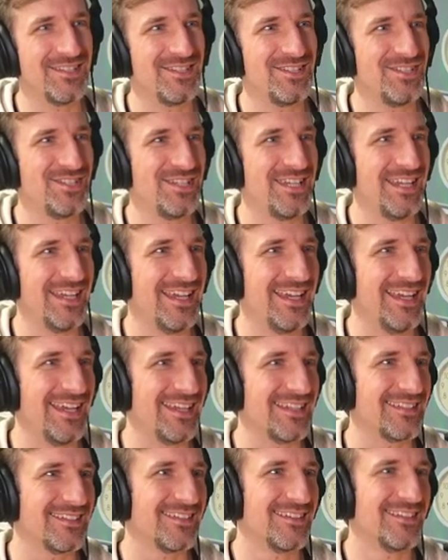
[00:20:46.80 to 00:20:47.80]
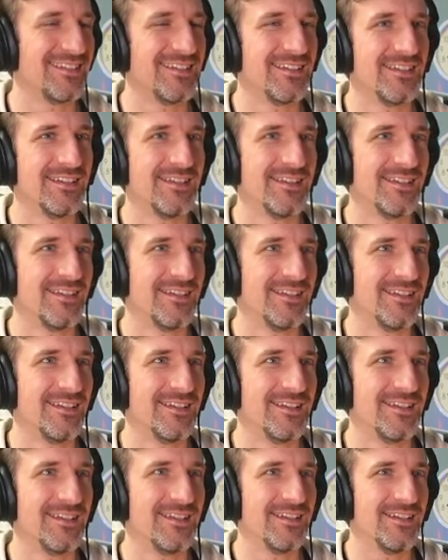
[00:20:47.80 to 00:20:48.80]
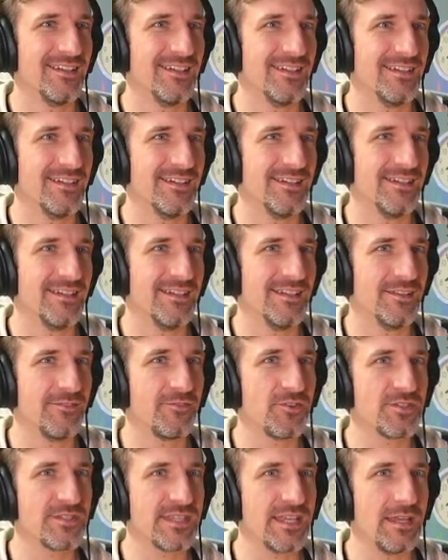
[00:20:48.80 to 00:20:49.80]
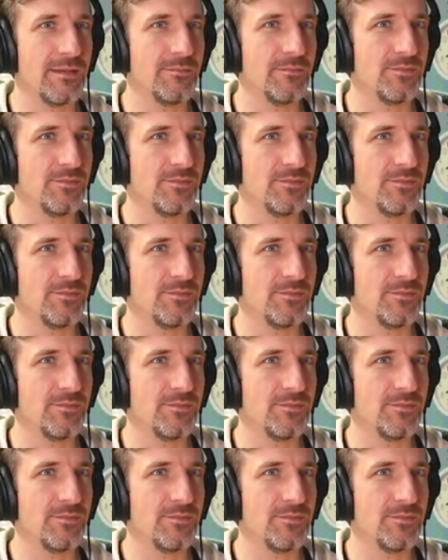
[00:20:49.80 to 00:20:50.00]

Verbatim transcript: Shit. Uh, the first game